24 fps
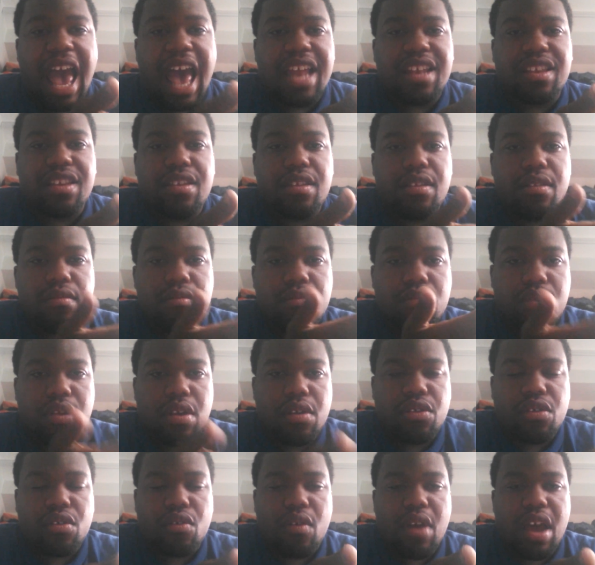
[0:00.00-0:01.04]
at
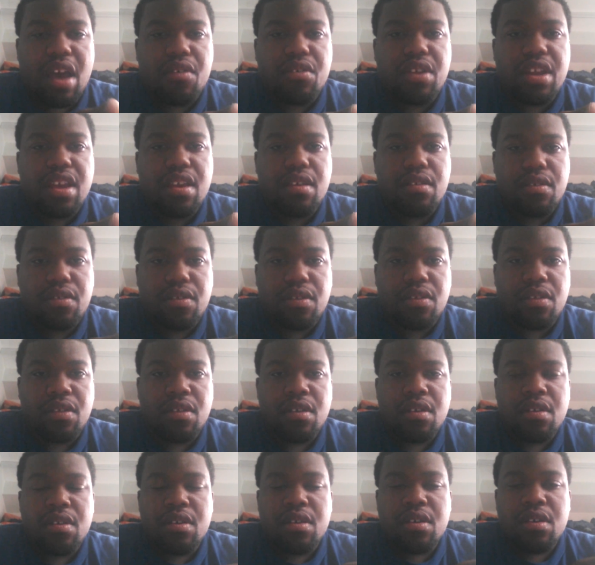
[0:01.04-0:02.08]
the surroundings